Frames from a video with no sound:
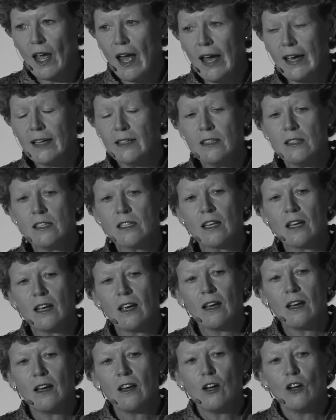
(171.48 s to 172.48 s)
And
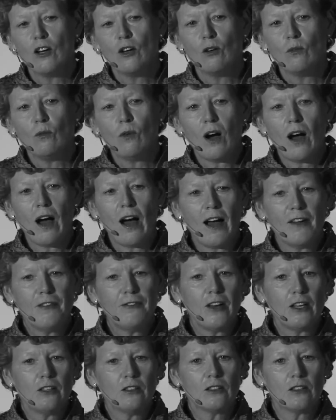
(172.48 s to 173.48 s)
I
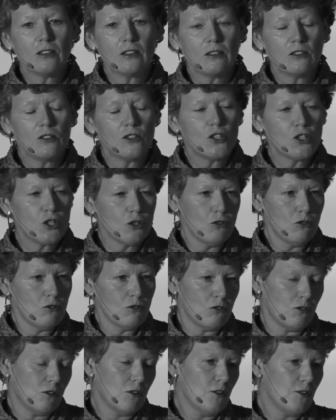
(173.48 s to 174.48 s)
felt
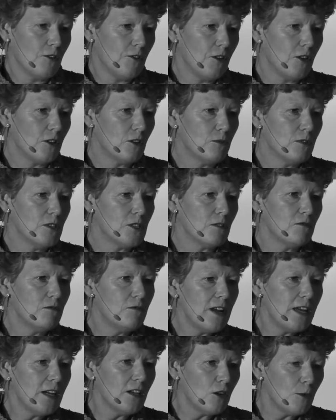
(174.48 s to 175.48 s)
sure that there was a
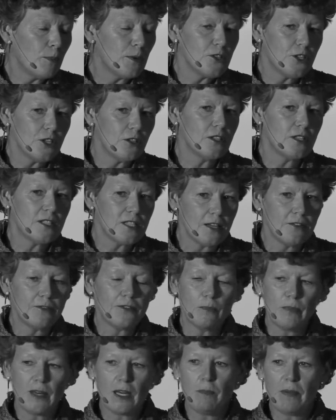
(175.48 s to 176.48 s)
real opportunity
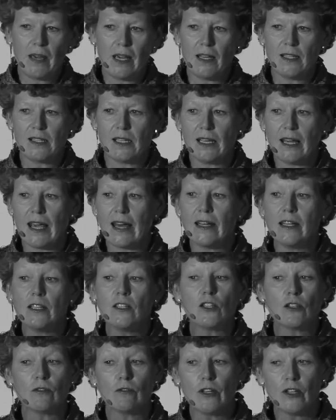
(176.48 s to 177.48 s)
for BP to get
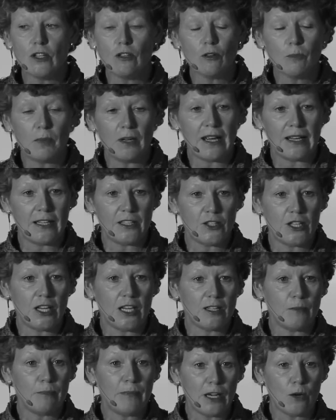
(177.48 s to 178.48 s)
into renewable energy
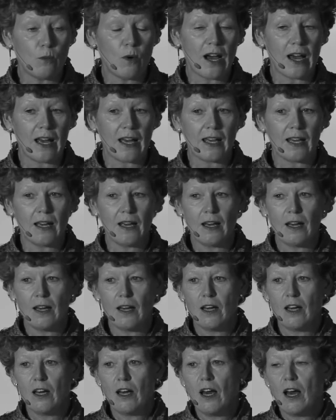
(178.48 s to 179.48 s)
in a big way,
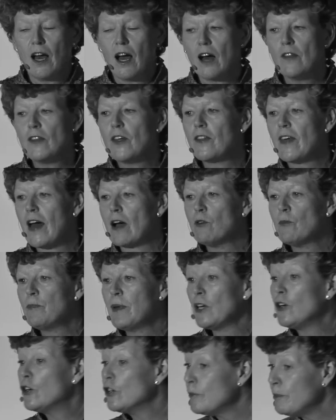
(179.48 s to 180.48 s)
and that that would
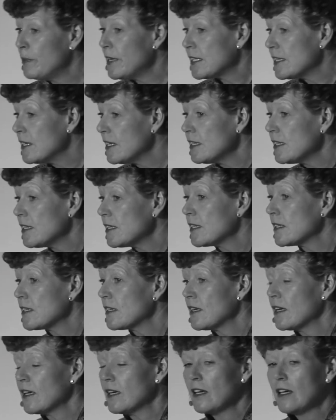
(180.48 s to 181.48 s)
be good business,
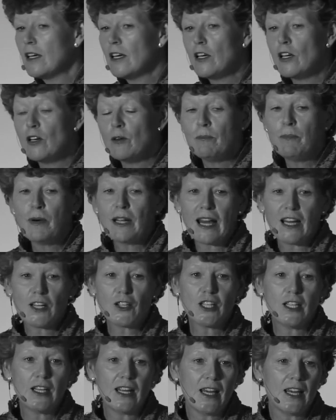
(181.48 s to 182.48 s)
but
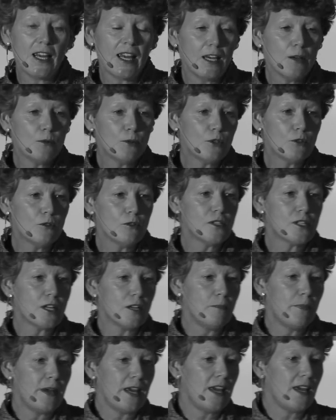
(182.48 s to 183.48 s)
actually it would also
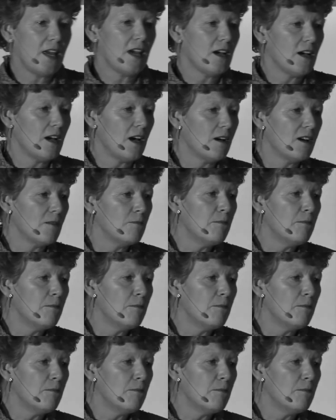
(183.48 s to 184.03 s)
be a